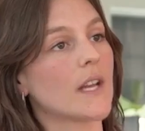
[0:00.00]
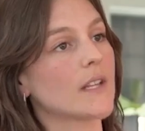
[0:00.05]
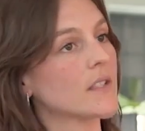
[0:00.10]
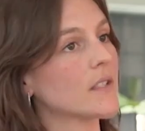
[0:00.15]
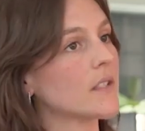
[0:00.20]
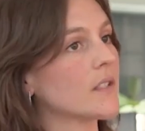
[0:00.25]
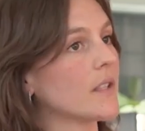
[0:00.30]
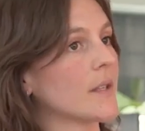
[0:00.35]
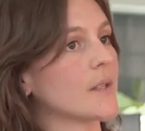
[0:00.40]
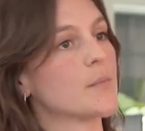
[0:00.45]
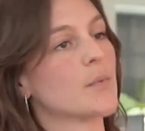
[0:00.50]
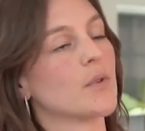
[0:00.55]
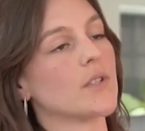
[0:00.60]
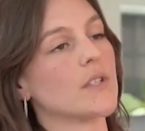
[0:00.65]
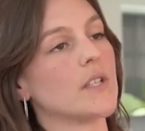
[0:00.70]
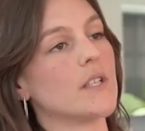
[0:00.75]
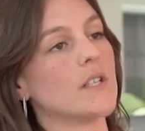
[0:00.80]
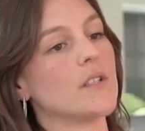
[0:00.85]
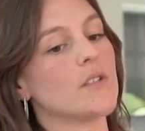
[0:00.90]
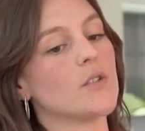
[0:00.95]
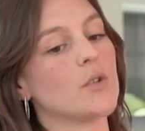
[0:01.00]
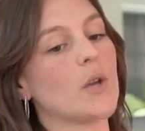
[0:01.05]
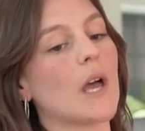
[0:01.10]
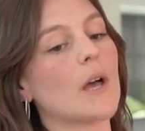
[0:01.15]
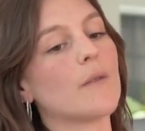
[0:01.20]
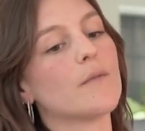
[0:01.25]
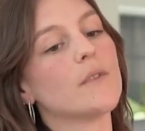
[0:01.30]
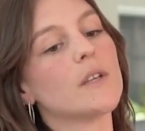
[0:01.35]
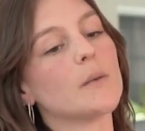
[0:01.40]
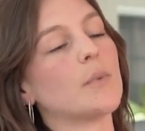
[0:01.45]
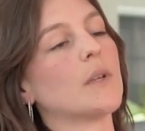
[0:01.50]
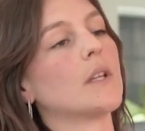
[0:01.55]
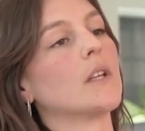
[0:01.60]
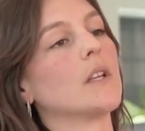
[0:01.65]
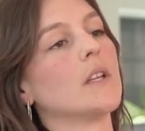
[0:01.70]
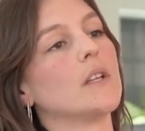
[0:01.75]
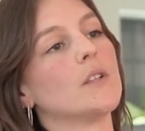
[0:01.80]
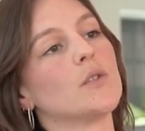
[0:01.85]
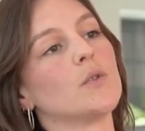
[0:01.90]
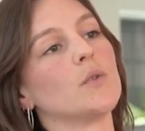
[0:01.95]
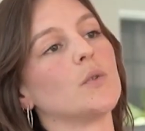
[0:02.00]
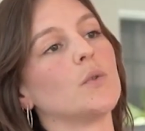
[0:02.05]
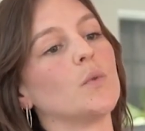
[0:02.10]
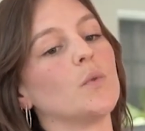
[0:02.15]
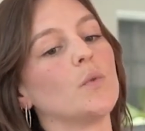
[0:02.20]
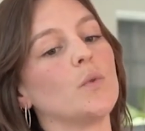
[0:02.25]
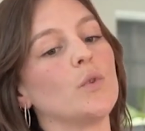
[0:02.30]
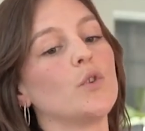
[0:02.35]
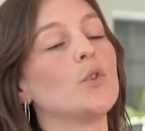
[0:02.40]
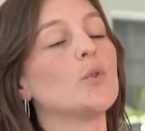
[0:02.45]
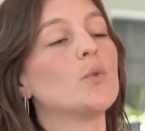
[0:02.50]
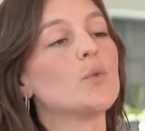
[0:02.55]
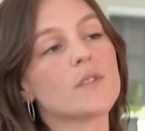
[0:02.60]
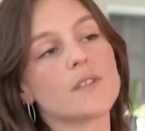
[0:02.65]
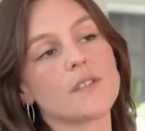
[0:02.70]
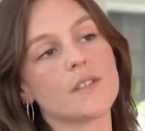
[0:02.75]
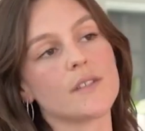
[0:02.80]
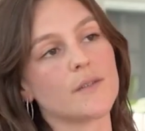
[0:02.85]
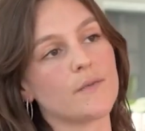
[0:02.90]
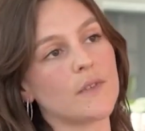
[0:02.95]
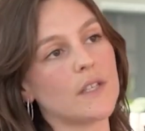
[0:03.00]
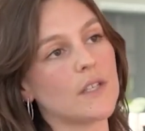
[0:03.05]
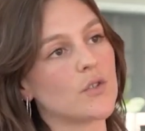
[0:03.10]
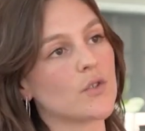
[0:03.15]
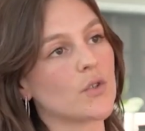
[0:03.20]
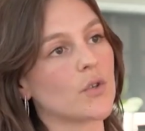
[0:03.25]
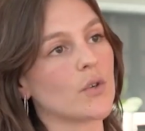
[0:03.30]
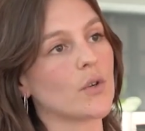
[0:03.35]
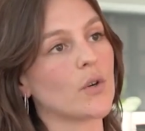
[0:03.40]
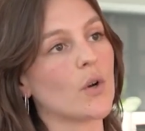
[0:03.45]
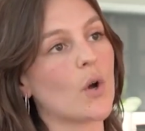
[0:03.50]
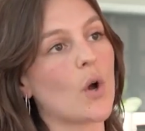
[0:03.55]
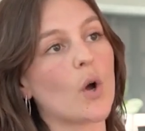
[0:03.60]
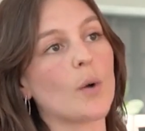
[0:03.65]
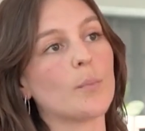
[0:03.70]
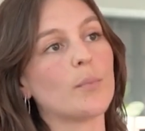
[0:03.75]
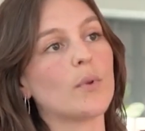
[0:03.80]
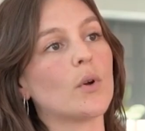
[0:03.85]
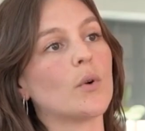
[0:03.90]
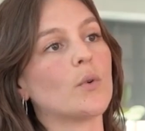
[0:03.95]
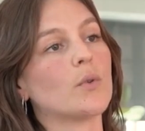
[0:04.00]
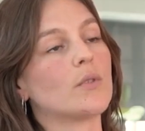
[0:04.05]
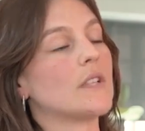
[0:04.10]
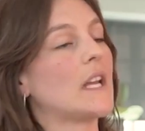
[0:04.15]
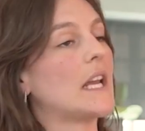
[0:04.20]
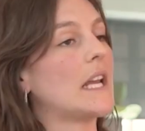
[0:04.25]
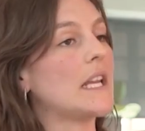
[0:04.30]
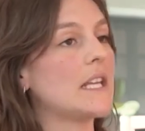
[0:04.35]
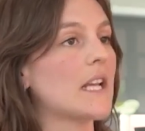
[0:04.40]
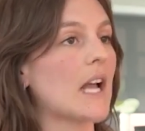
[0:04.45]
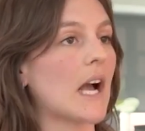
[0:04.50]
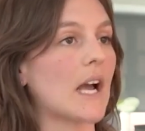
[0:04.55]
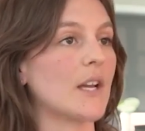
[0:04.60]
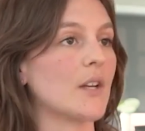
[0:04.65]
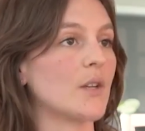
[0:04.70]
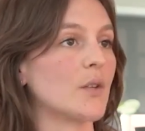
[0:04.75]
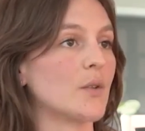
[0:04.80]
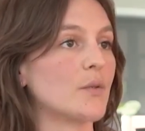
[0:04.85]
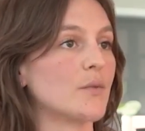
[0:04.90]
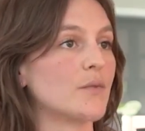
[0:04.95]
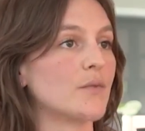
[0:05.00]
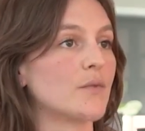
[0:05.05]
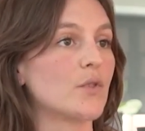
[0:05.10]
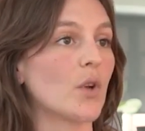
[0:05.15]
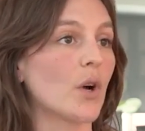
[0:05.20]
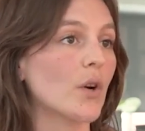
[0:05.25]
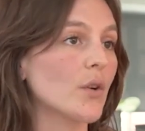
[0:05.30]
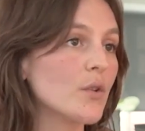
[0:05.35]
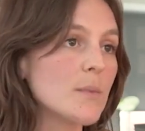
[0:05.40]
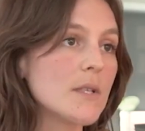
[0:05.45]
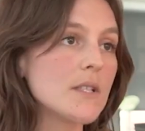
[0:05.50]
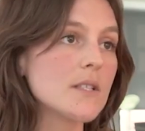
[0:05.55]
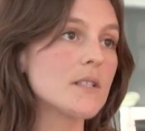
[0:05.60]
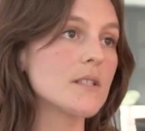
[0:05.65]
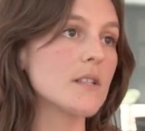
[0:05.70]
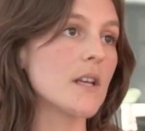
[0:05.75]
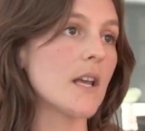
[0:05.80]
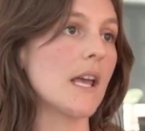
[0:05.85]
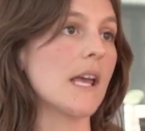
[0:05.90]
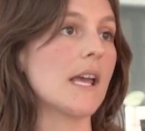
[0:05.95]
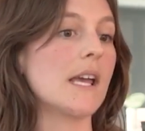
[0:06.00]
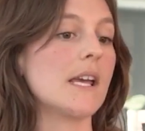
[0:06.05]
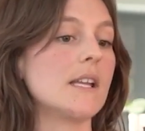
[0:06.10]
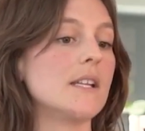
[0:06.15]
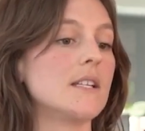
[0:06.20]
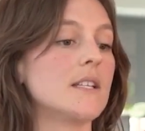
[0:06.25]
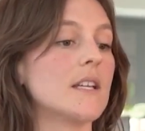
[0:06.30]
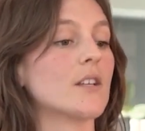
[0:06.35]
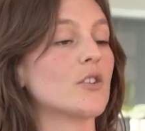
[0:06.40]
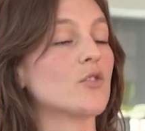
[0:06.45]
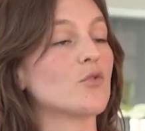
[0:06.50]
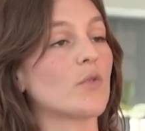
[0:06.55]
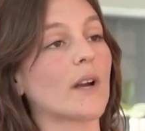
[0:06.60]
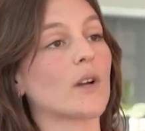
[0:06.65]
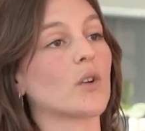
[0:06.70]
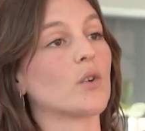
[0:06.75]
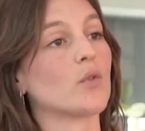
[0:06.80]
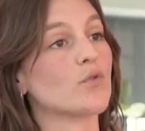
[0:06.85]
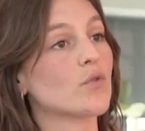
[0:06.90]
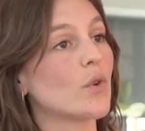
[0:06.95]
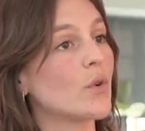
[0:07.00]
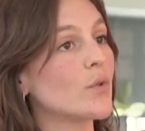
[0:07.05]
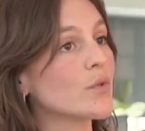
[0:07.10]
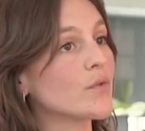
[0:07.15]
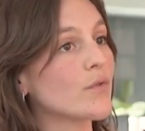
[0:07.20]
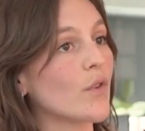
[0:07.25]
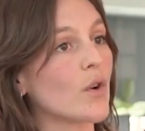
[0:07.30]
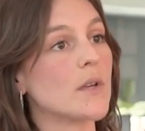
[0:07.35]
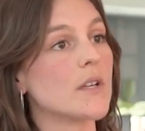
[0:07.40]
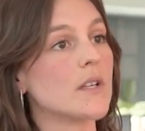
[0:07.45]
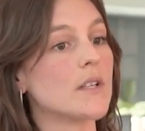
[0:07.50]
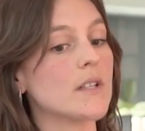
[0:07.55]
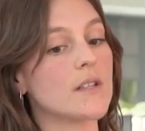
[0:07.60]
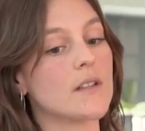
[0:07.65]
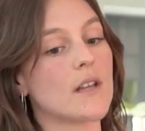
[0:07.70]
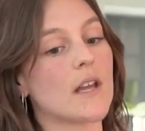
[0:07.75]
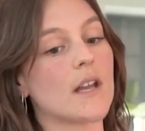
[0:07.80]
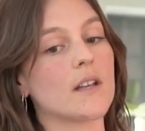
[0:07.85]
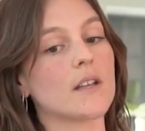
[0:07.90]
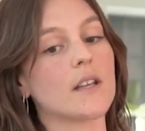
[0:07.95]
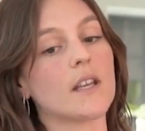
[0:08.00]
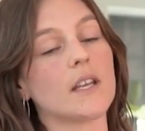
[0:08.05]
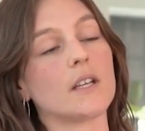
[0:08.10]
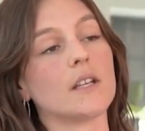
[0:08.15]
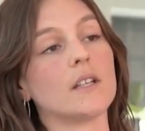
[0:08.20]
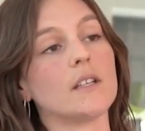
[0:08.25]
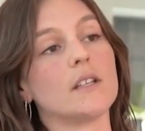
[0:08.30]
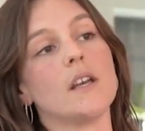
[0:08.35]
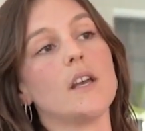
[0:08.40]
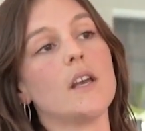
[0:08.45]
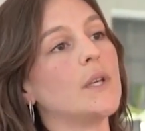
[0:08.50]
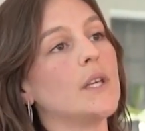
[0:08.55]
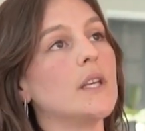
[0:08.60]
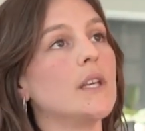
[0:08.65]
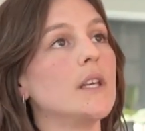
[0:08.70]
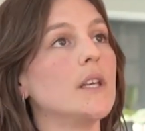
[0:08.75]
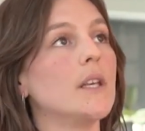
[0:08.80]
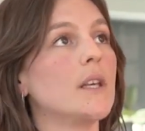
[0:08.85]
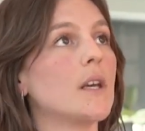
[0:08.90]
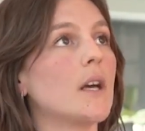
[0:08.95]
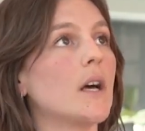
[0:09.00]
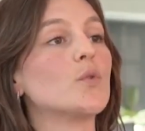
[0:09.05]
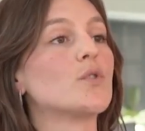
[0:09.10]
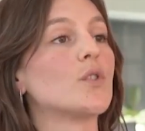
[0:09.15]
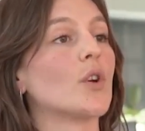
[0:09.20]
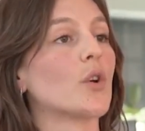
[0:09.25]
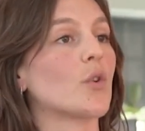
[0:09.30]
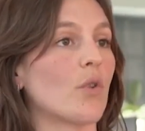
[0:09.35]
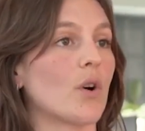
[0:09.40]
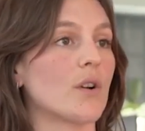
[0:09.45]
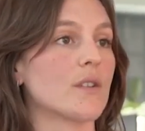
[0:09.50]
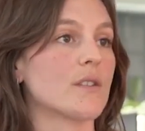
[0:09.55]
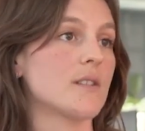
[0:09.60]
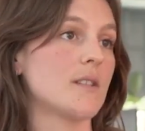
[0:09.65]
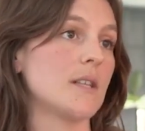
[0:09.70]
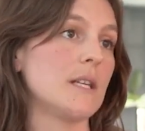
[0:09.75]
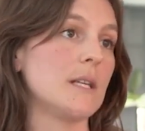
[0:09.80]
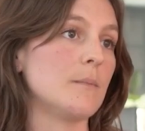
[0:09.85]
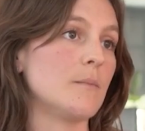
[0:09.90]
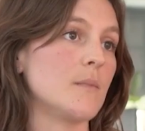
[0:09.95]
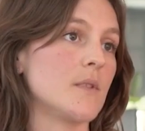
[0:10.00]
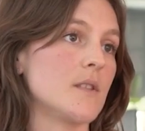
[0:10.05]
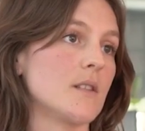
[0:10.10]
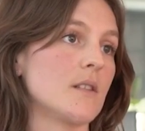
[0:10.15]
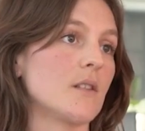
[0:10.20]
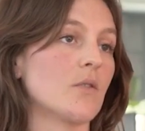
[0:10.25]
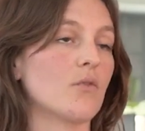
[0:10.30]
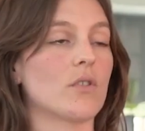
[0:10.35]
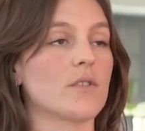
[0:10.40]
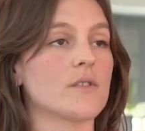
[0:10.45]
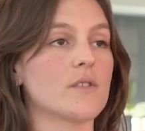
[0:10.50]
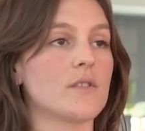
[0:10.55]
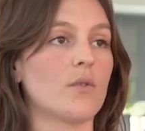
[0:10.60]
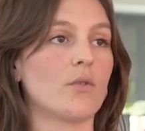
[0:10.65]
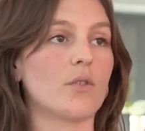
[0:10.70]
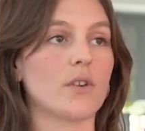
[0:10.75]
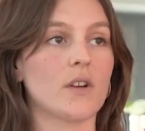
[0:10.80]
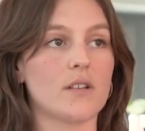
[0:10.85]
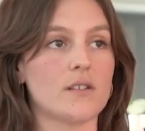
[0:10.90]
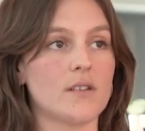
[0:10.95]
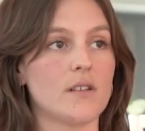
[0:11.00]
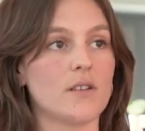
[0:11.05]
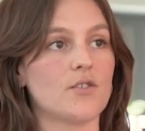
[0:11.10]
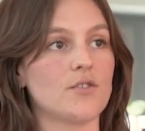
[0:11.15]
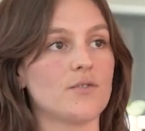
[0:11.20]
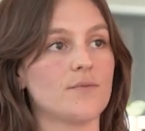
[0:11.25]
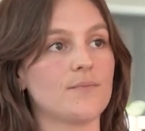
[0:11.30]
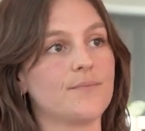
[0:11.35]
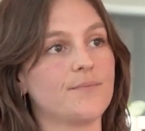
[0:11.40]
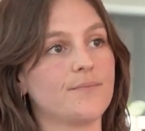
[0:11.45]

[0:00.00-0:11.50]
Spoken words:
technical expertise, you have the ability to use this feature, upload any kind of document, and extract controls from it that can be used across teams and across the organization.